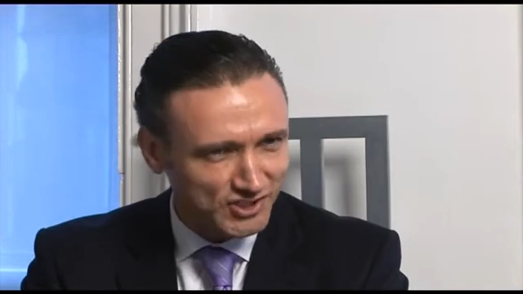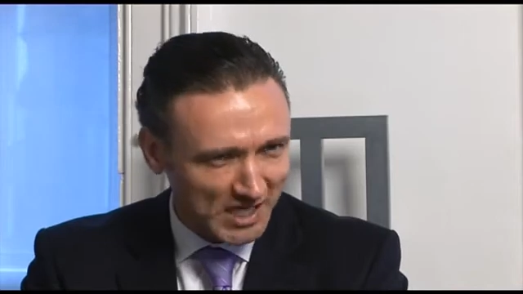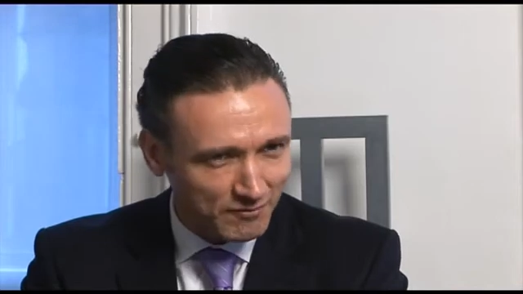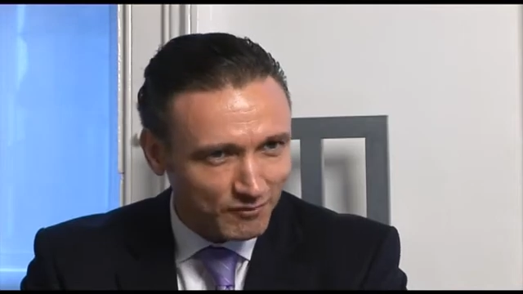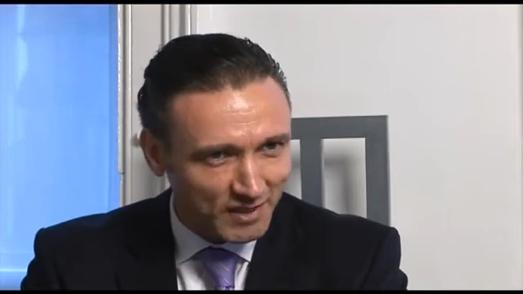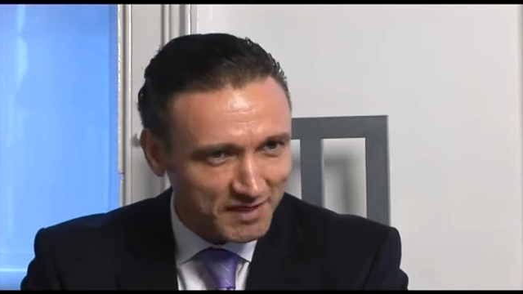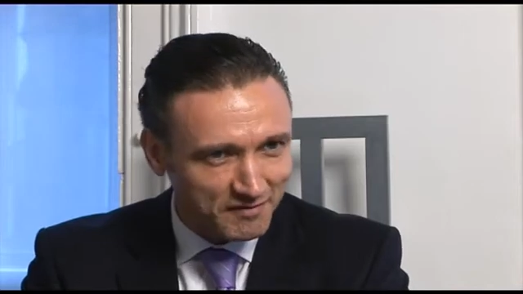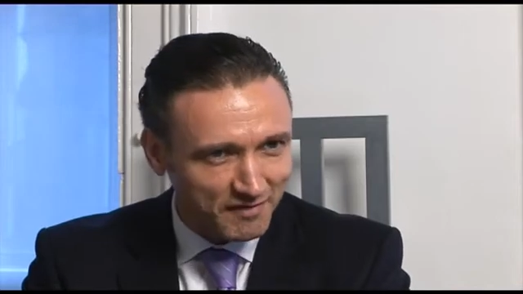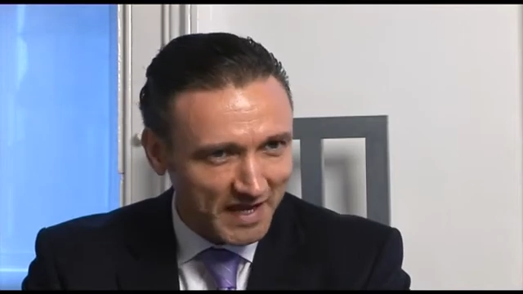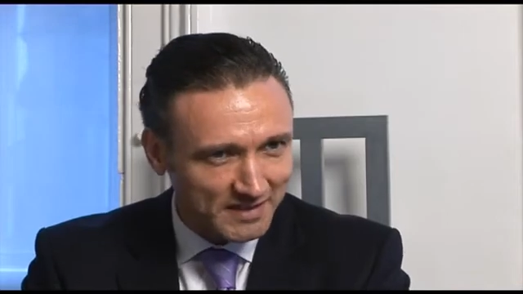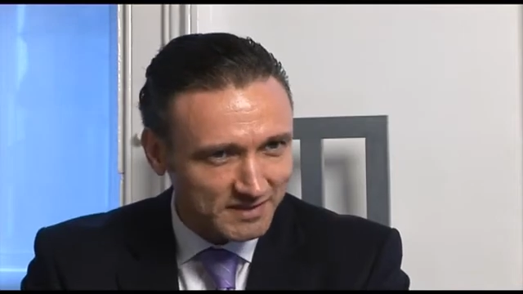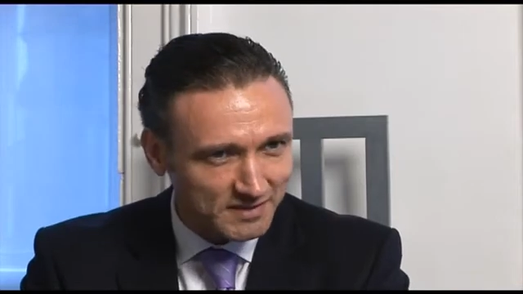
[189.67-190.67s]
general
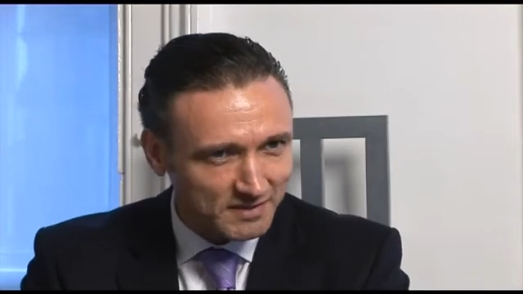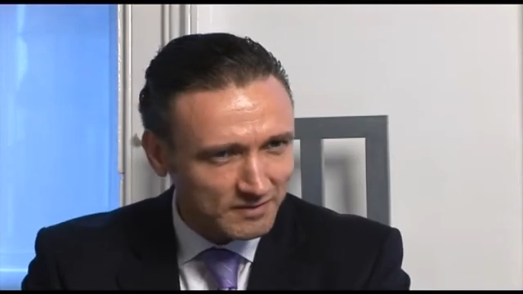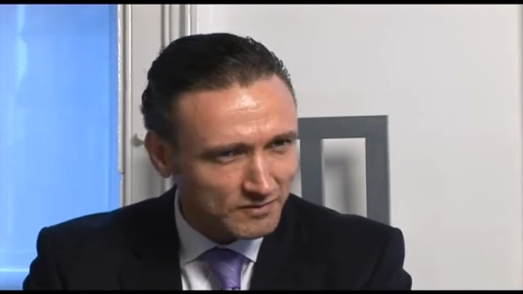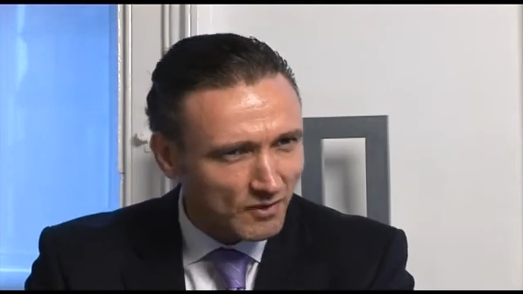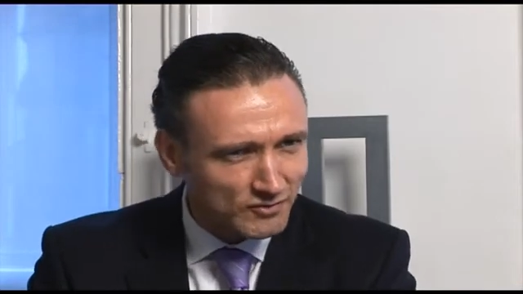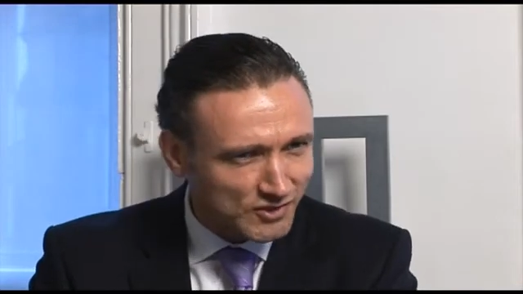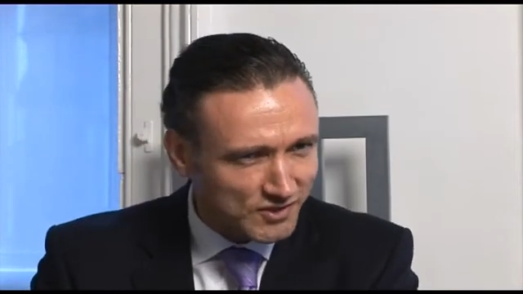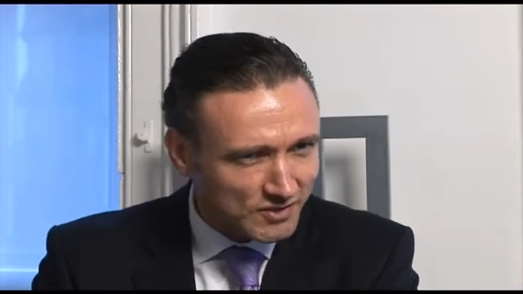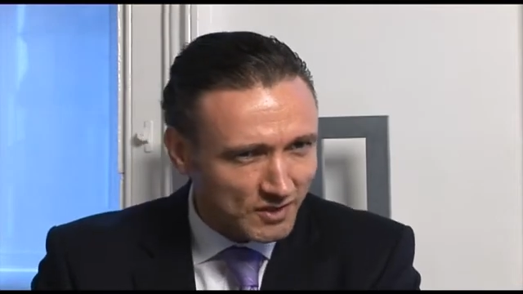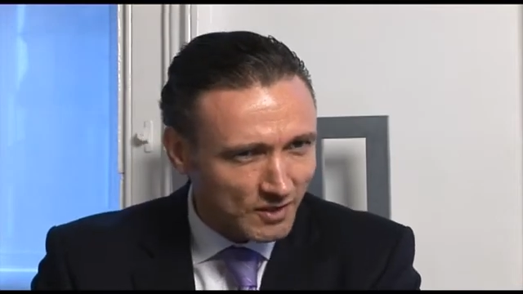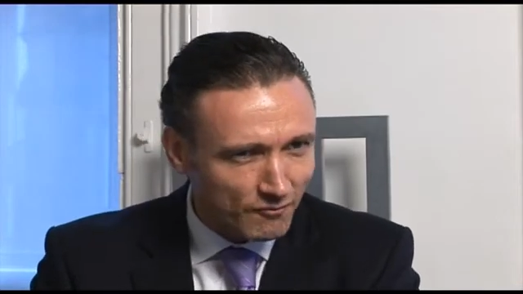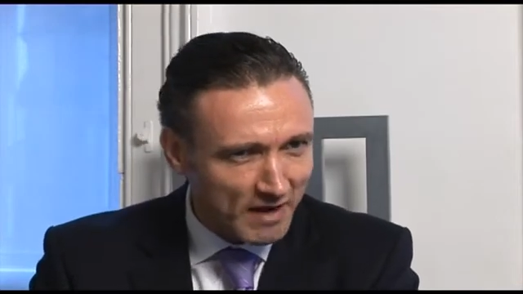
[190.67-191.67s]
effect and not
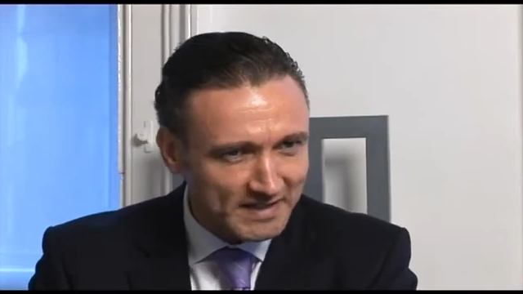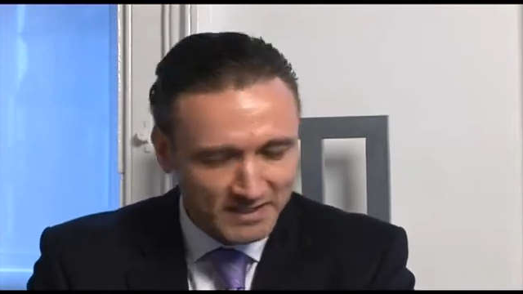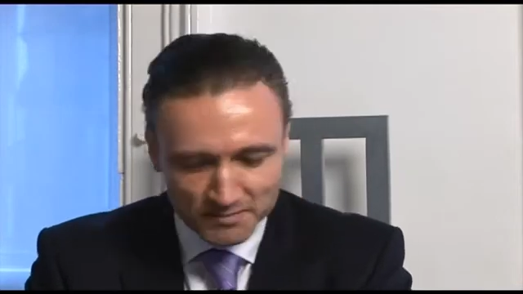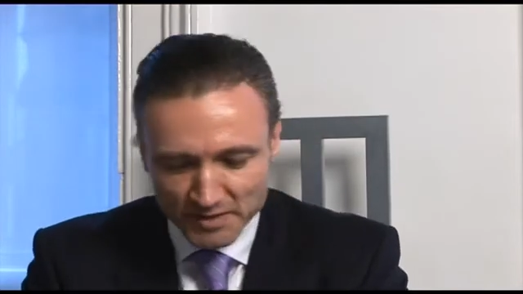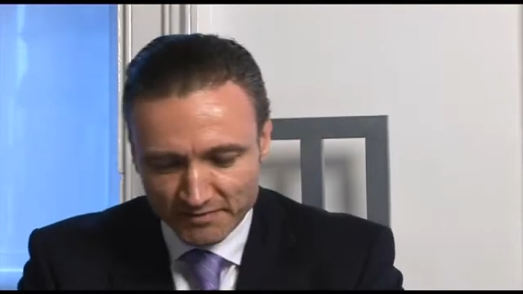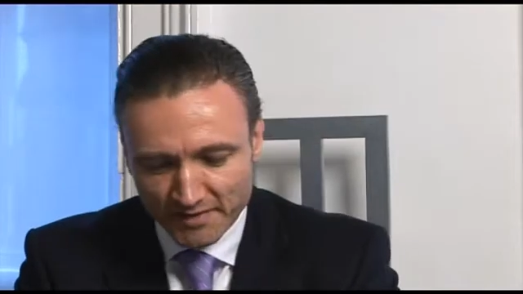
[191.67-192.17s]
just a random